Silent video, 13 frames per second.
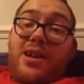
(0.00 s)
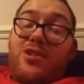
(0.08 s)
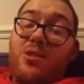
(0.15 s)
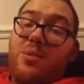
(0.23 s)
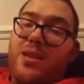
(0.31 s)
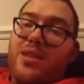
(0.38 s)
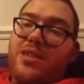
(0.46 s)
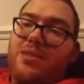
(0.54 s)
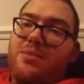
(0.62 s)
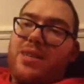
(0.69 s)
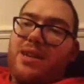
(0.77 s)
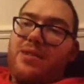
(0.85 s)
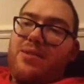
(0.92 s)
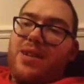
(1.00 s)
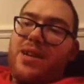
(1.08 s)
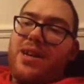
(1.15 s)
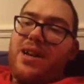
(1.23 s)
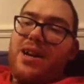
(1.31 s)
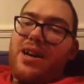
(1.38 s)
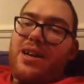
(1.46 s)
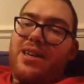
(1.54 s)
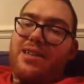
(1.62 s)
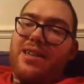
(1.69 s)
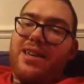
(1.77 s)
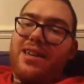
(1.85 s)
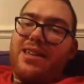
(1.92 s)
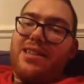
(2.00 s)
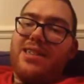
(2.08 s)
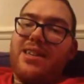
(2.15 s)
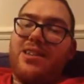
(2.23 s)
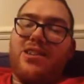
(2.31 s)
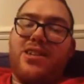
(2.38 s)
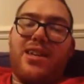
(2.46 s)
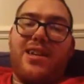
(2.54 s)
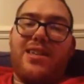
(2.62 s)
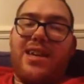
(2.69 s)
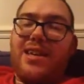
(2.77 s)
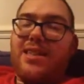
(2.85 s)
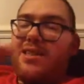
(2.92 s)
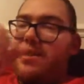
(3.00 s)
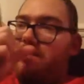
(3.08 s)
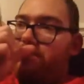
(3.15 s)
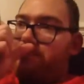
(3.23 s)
Triple H comes out. You're thinking, is he going to shake his hand?